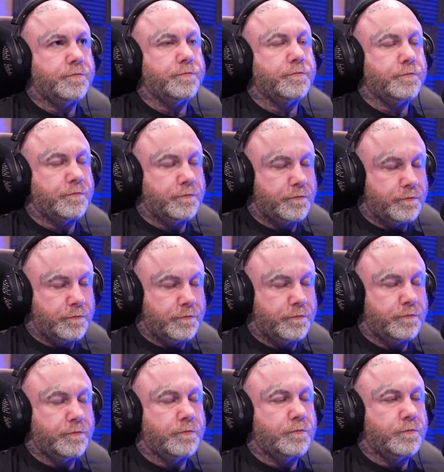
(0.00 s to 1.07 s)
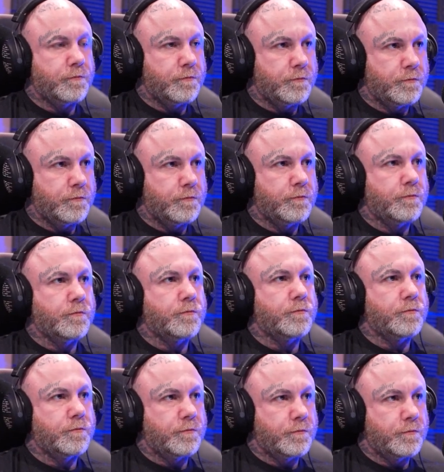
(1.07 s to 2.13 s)

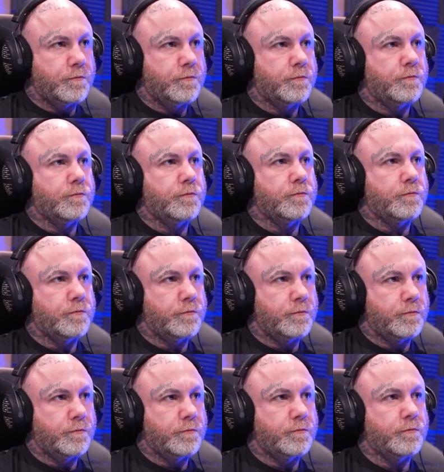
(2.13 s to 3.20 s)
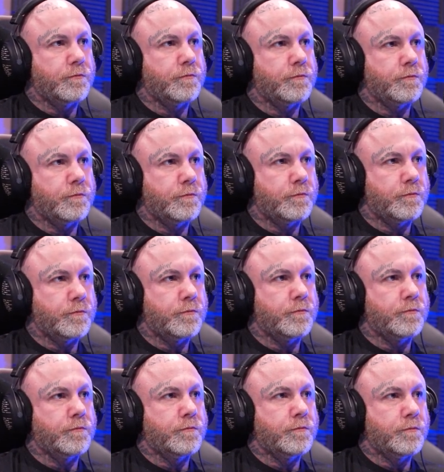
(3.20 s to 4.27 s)

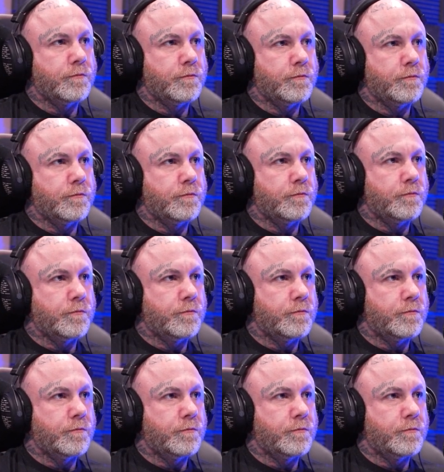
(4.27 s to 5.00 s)
(not speaking)